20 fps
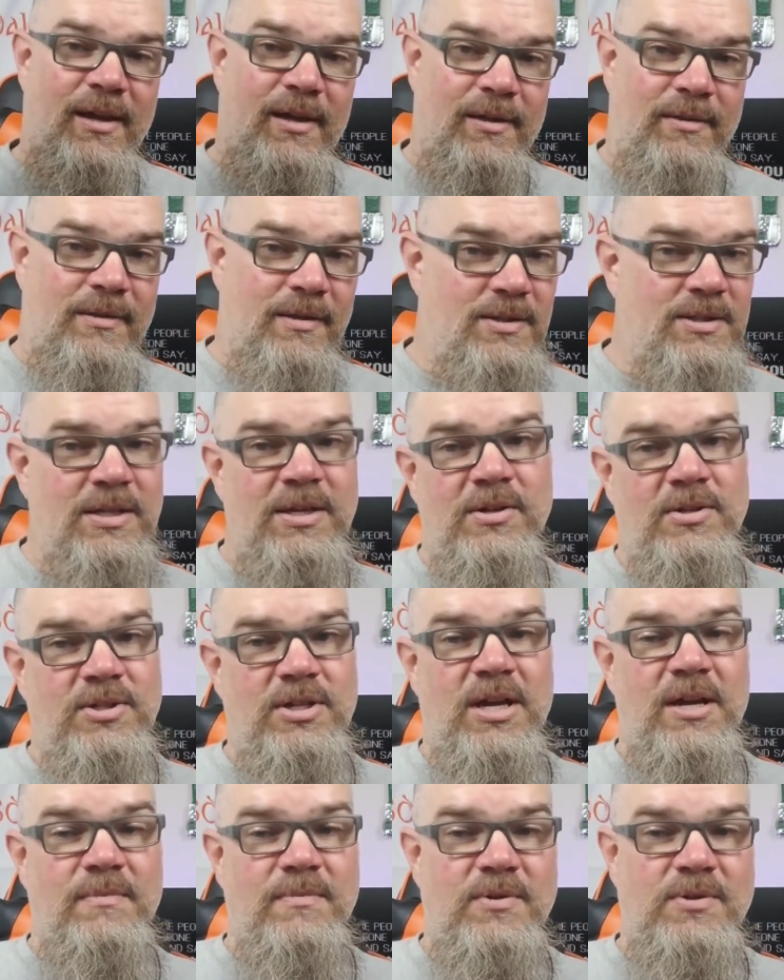the tier
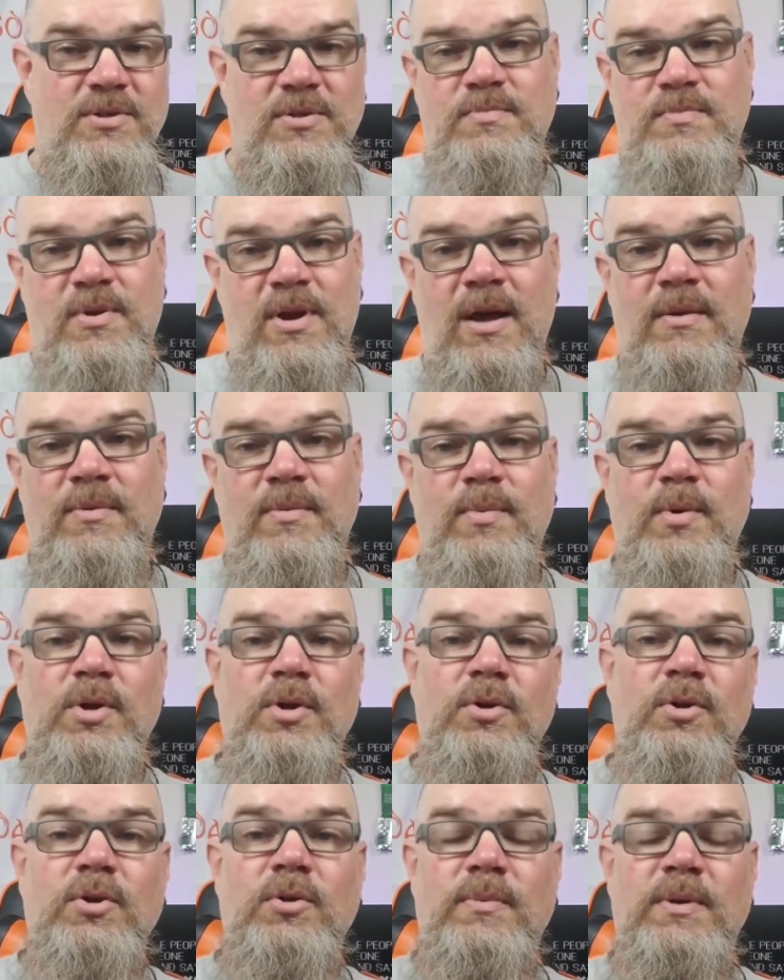jammers are probably a
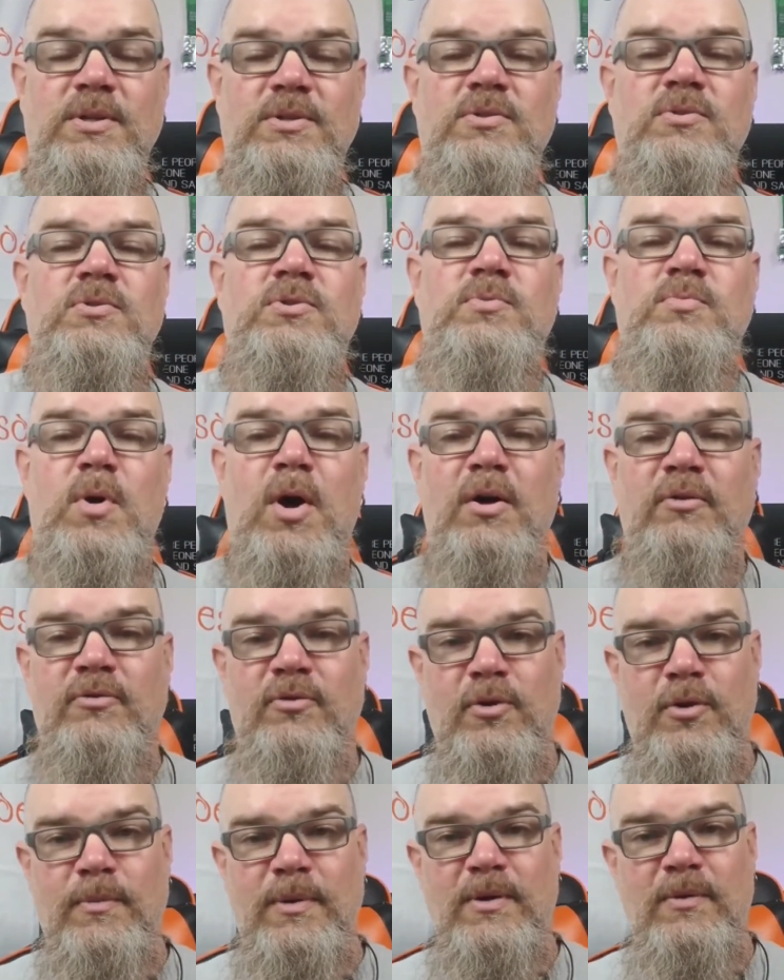little bit too small
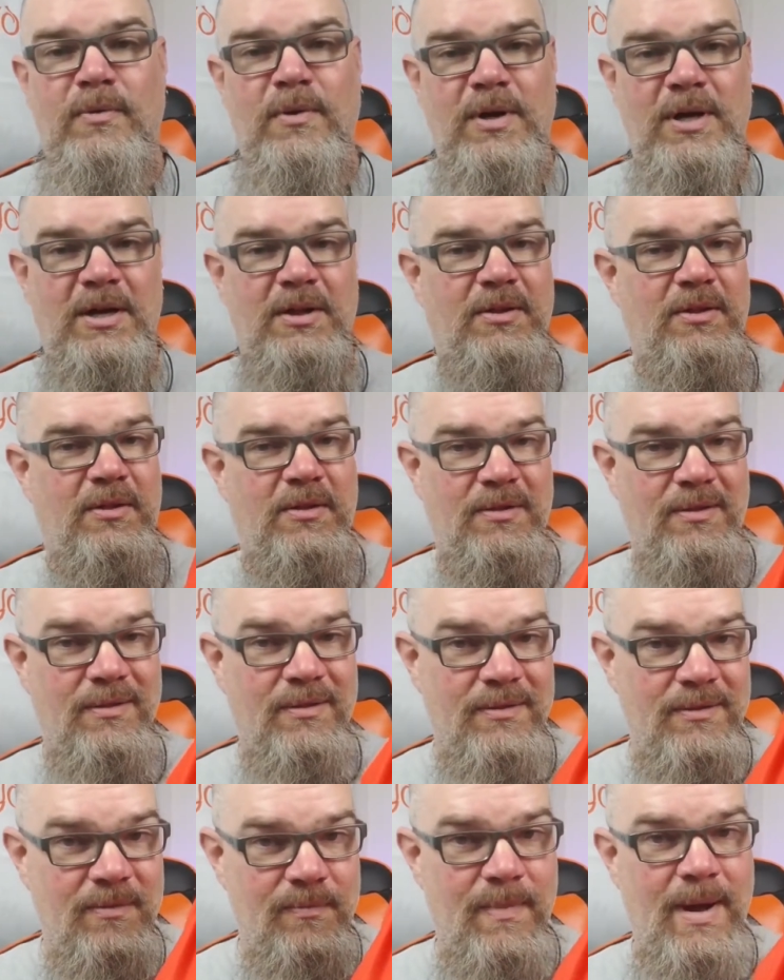for me, while
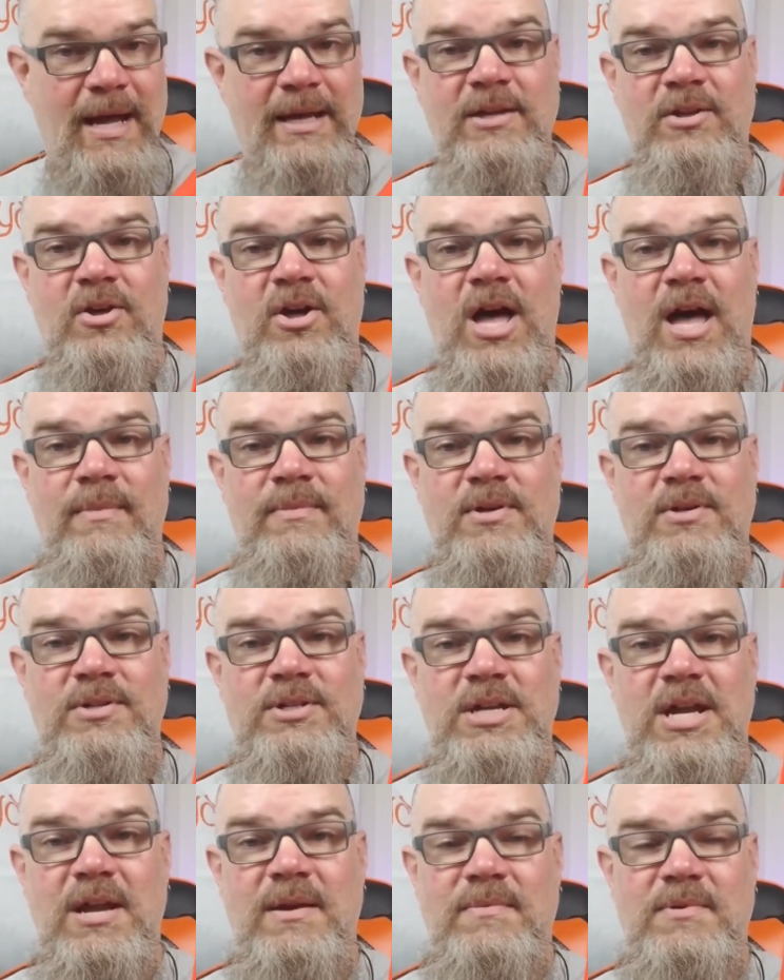the My Kilometer
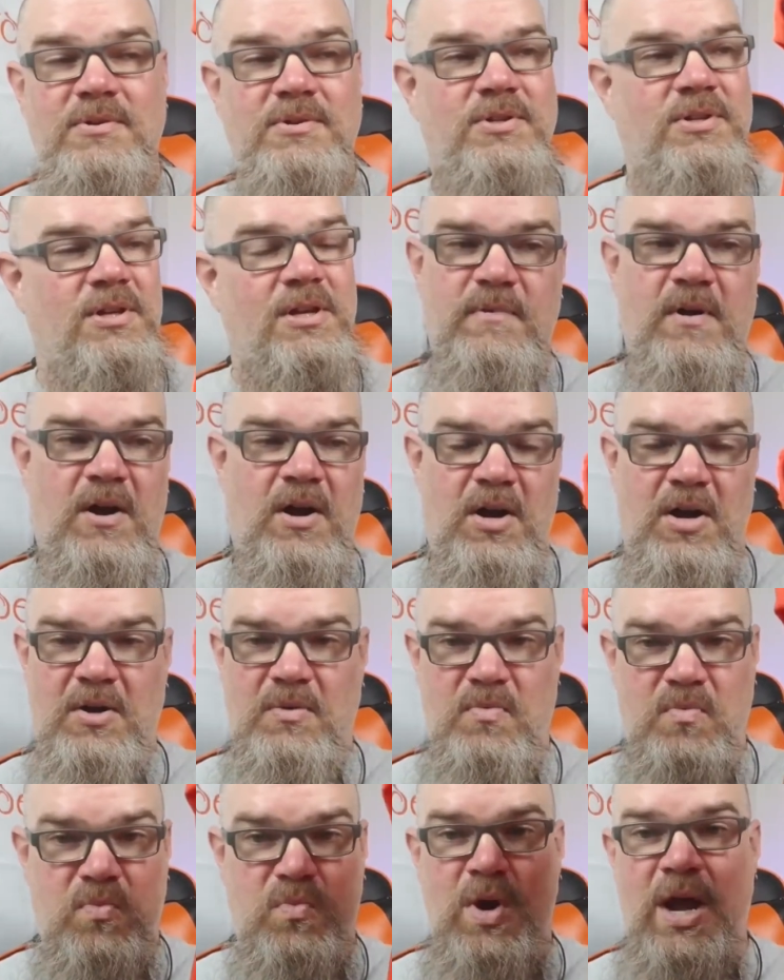jammers are
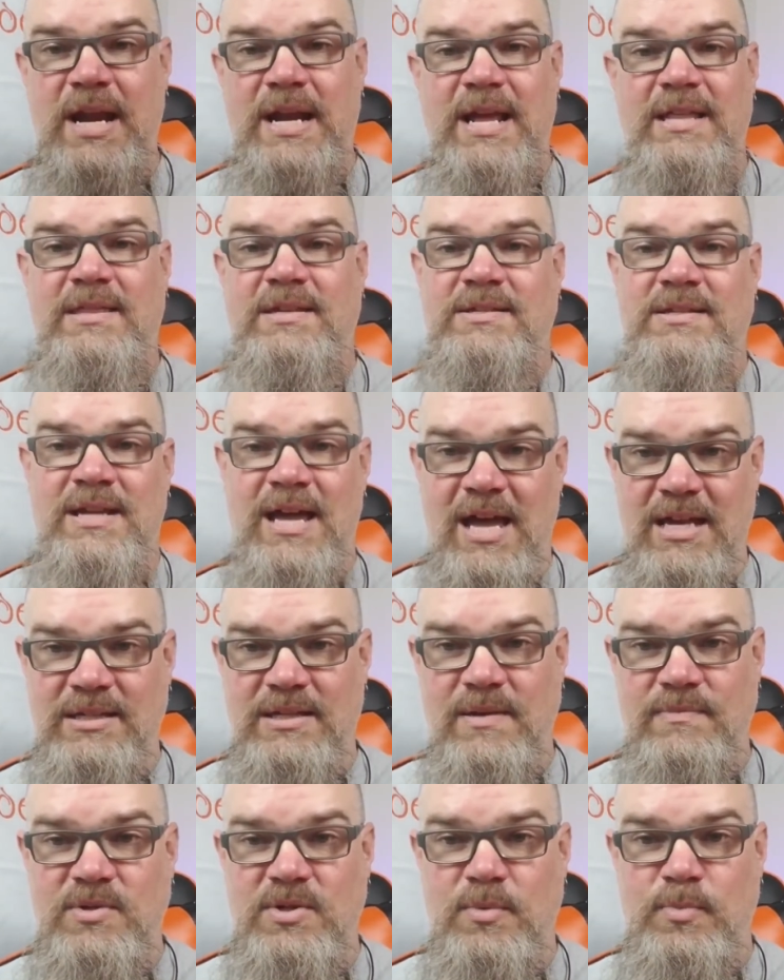right at the size
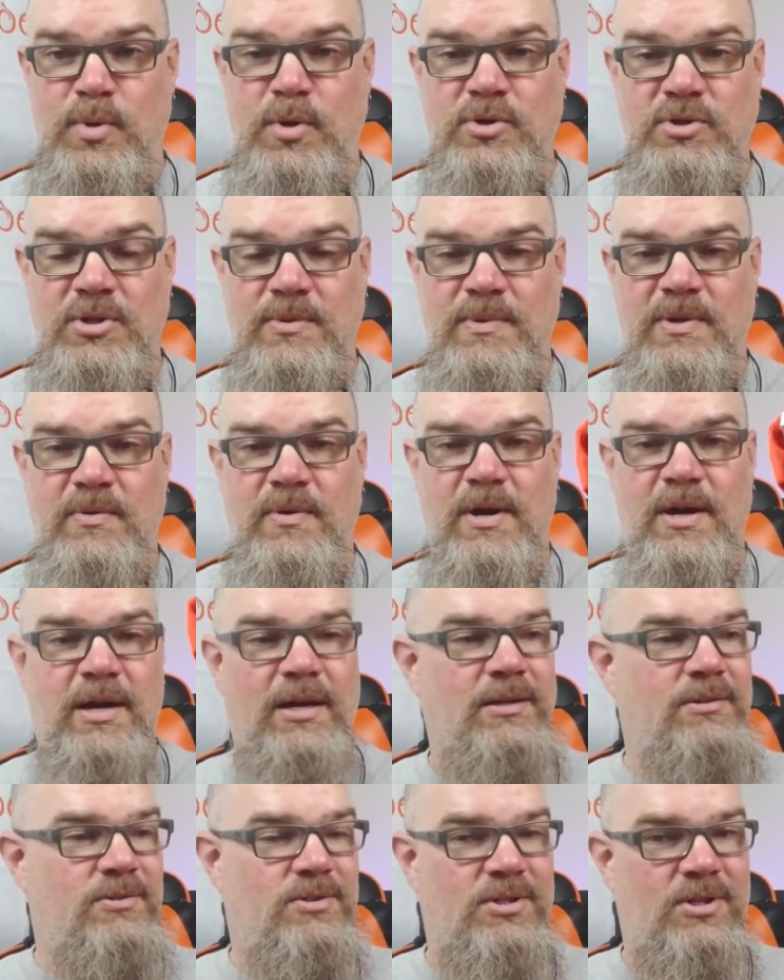I'm supposed to be wearing.
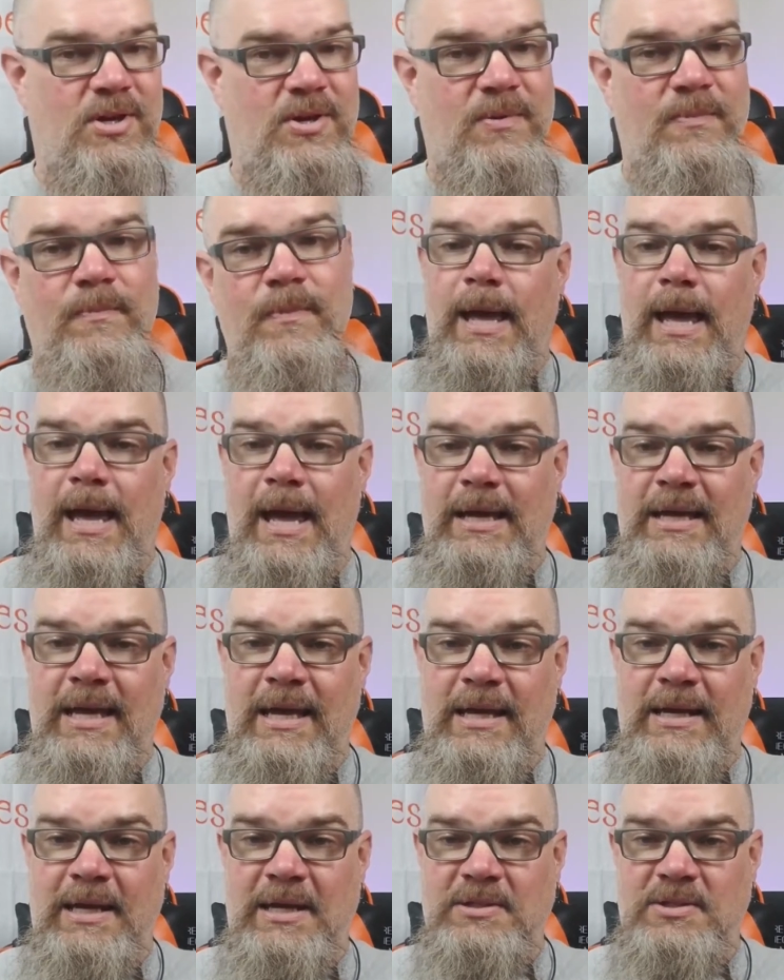So I
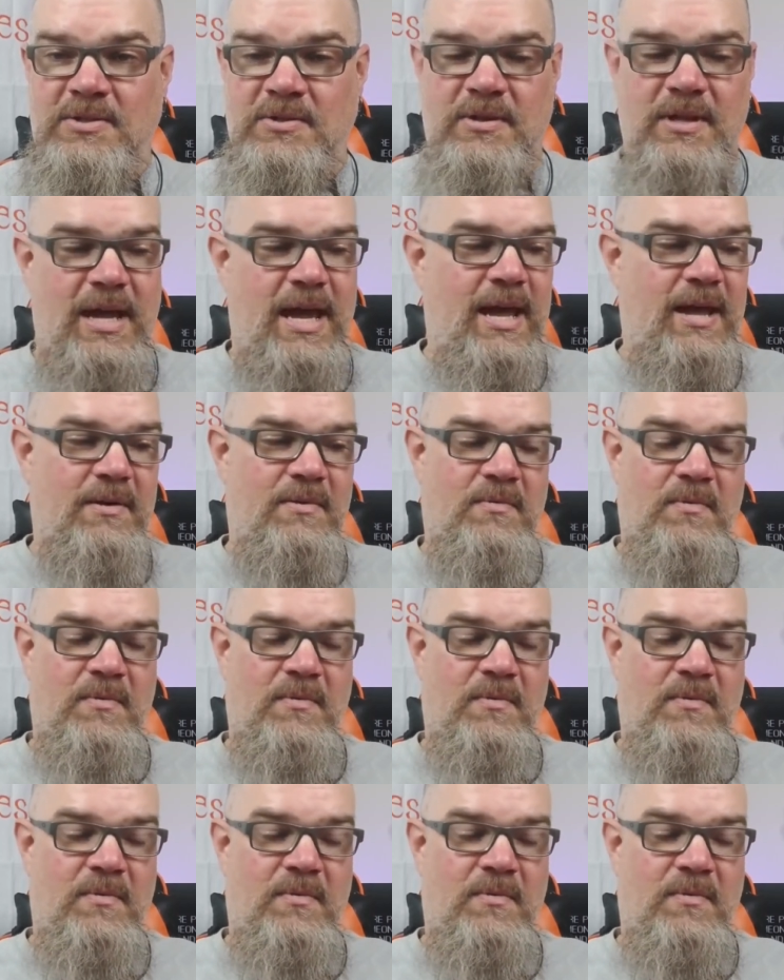can't answer that,